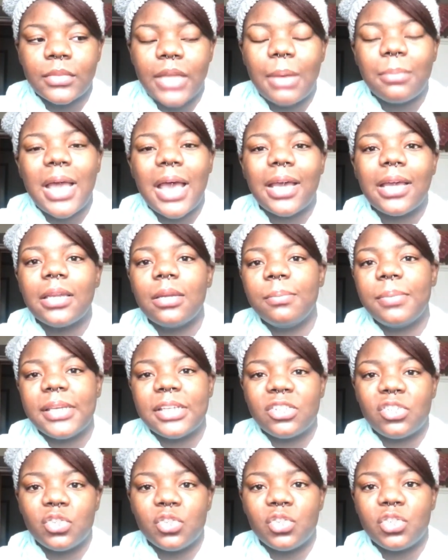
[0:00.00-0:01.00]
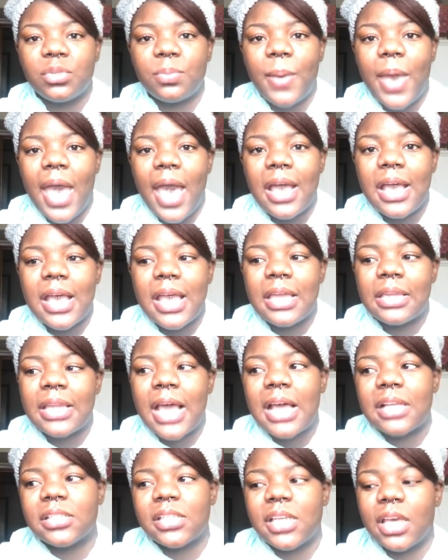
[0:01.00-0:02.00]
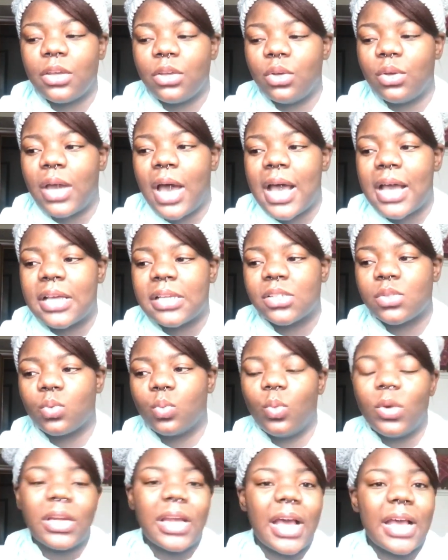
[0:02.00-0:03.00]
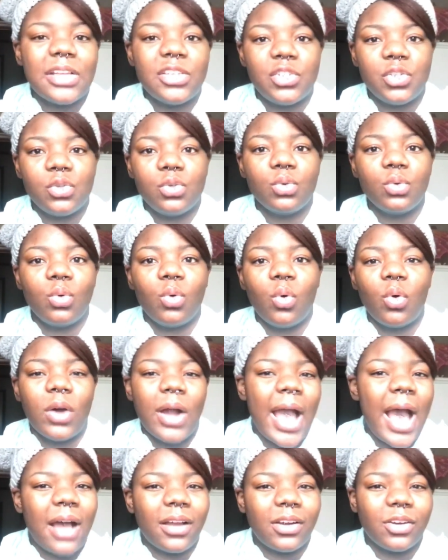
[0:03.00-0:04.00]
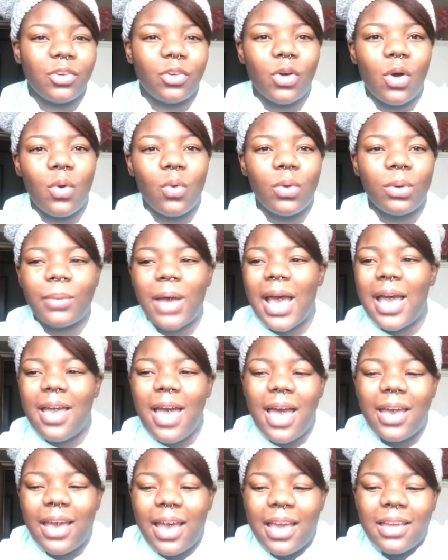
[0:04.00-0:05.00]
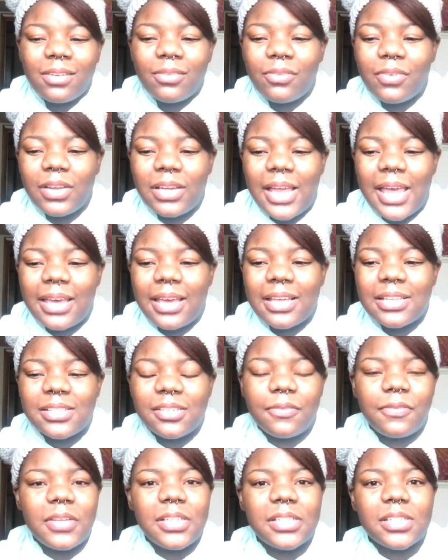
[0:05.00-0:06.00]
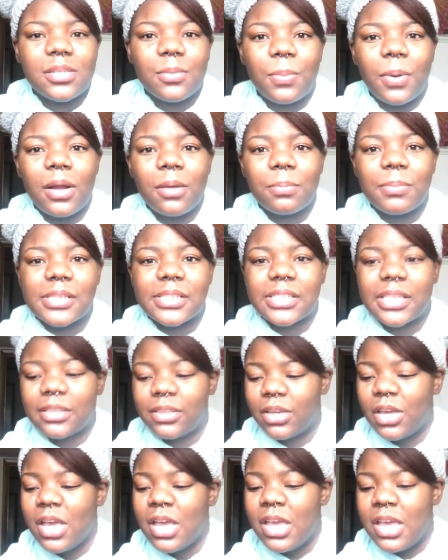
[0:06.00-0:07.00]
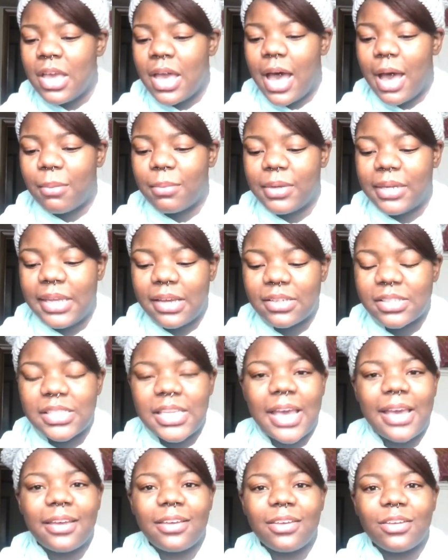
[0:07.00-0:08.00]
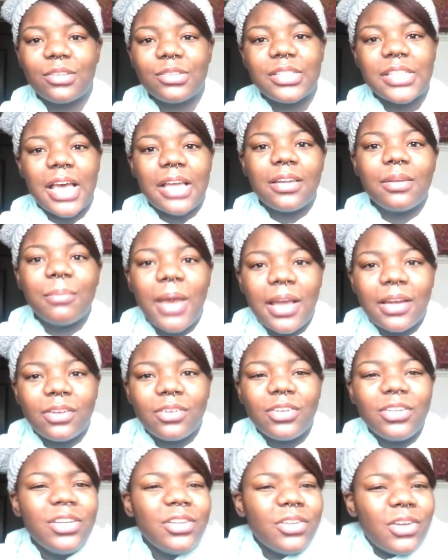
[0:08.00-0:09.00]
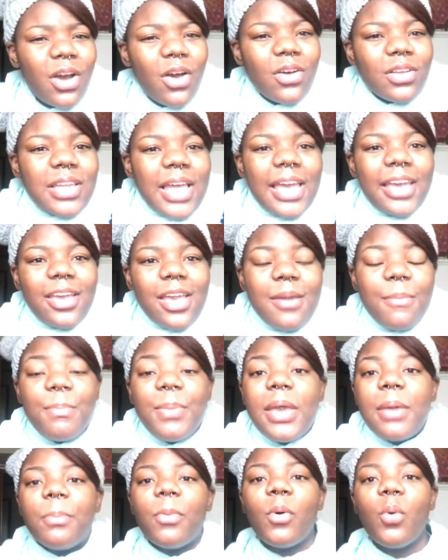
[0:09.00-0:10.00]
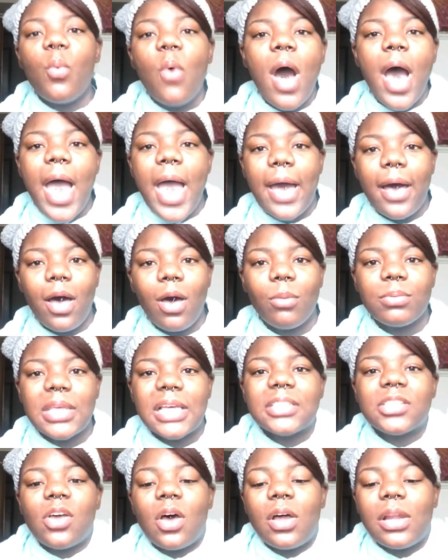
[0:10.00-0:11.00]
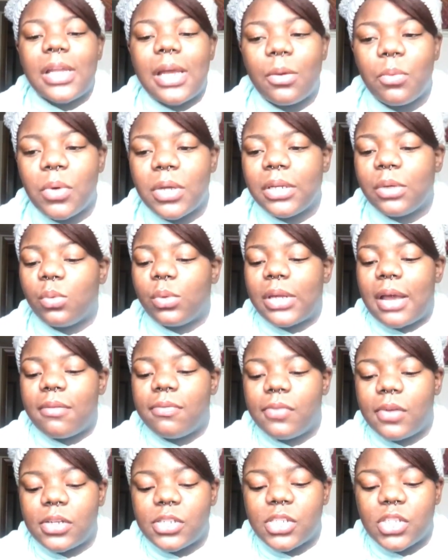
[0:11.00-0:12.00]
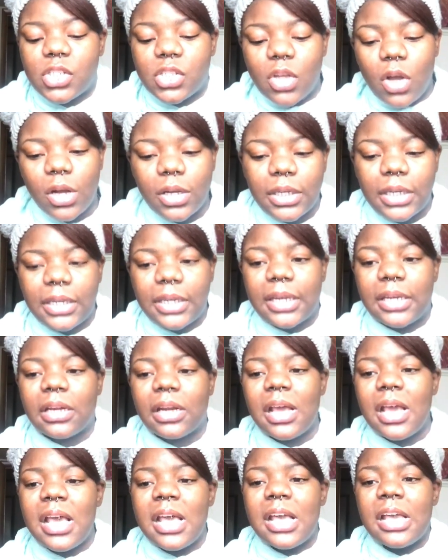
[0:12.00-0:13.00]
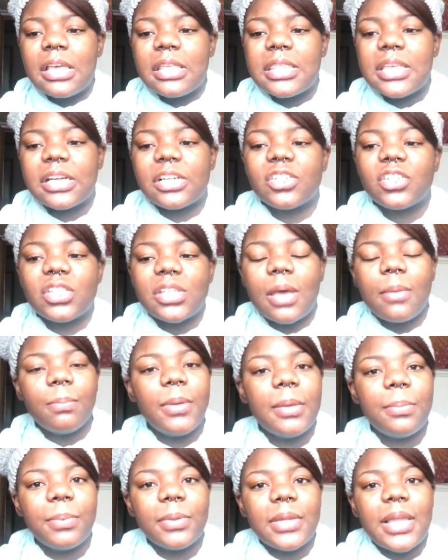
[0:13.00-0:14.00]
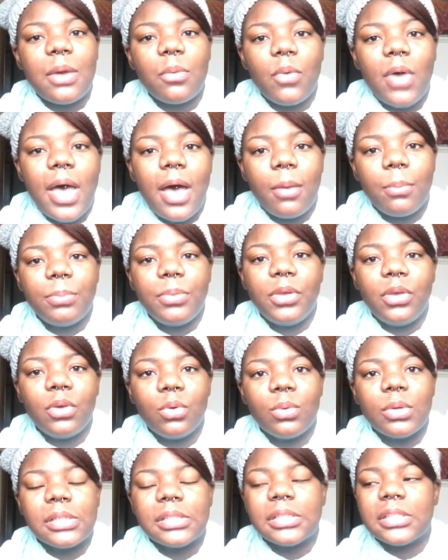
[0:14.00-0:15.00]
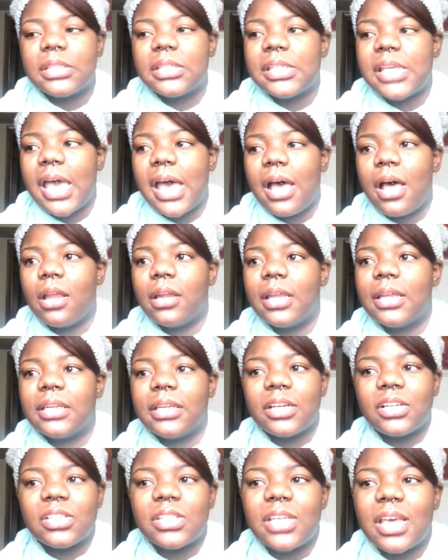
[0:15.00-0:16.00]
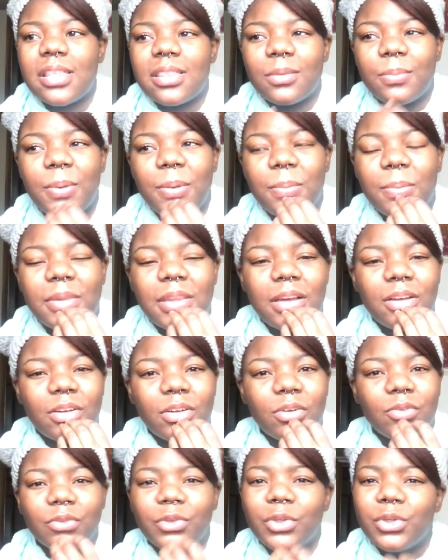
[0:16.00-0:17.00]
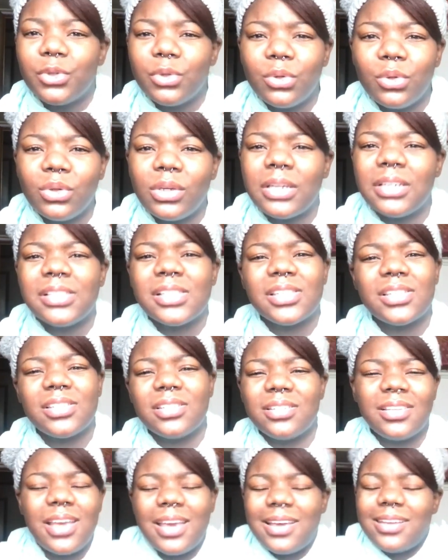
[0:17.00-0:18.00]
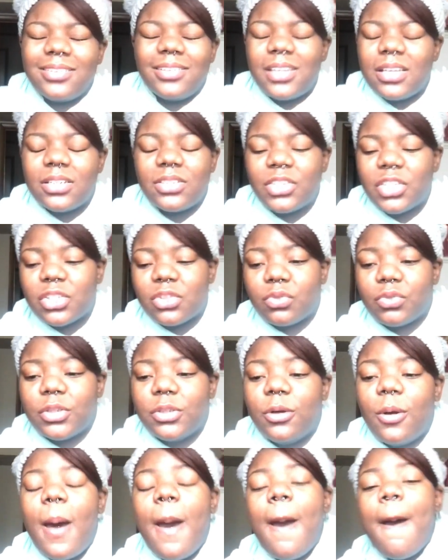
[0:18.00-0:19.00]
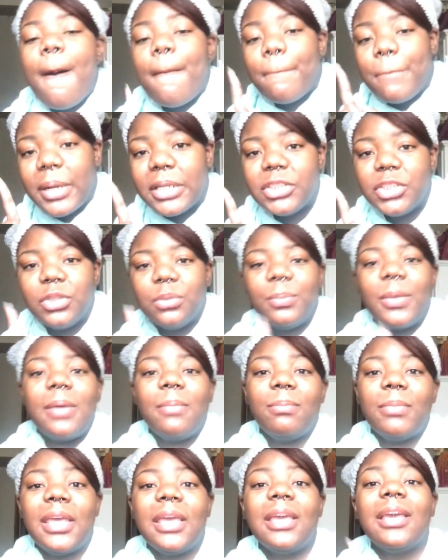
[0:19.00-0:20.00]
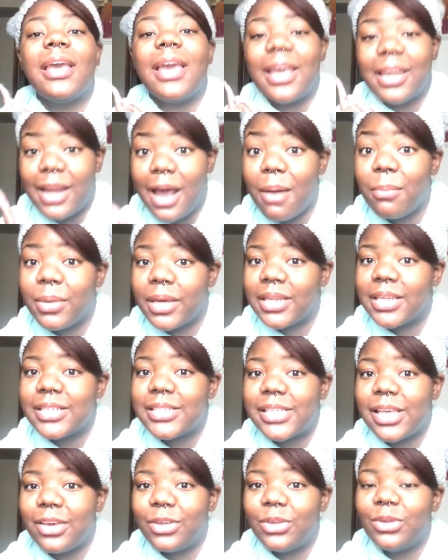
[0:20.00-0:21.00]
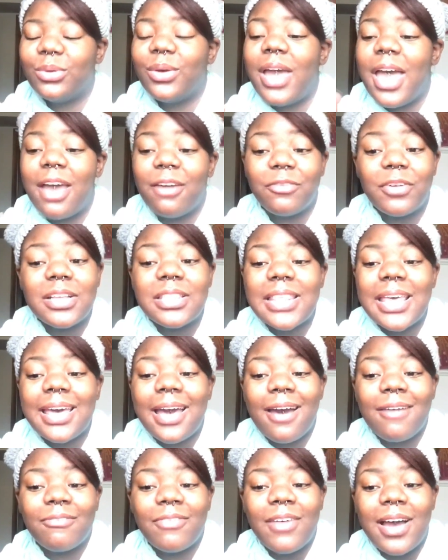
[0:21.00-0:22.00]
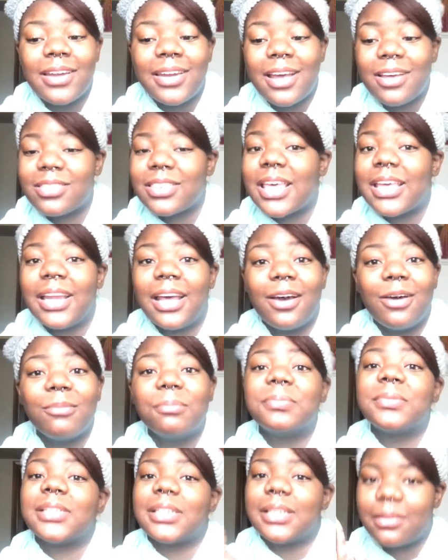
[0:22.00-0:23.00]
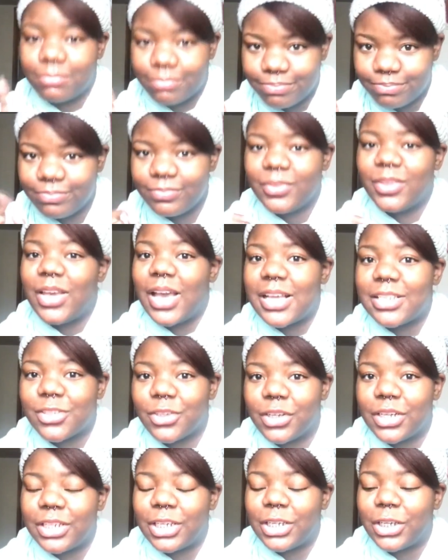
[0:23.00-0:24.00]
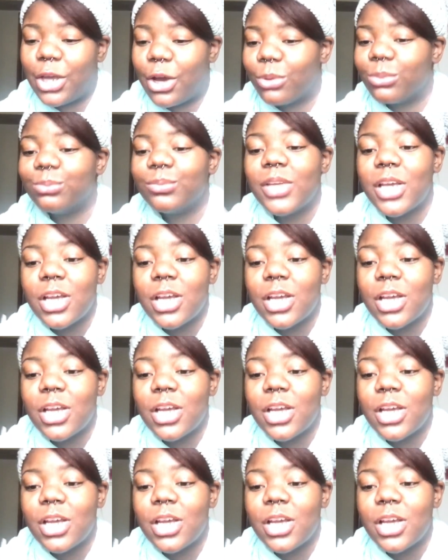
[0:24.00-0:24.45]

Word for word: I'm not going to be a douchebag and not tell you guys what I do or how to grow them. I kind of feel like it defeats the purpose. Like, I'm a nail tech. You tell them how to, you know, like, people want help. That's all I wanted when I first started. And there's some people that will help you and tell, and there's other people that are rude and they're just rude. But you met me, and I'm going to tell you. Everything I find out that helps, you guys are going to know.